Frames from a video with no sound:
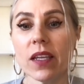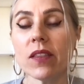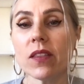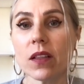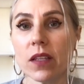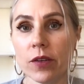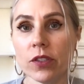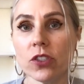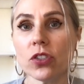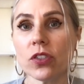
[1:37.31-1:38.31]
in the
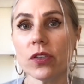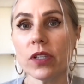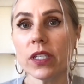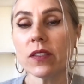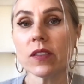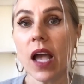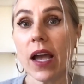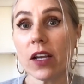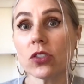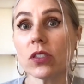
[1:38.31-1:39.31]
literature is
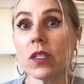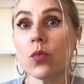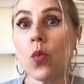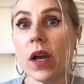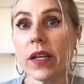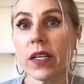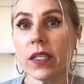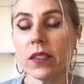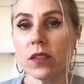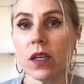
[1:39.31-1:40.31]
actually what
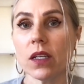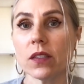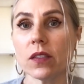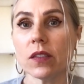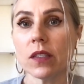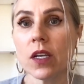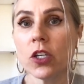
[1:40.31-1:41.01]
it does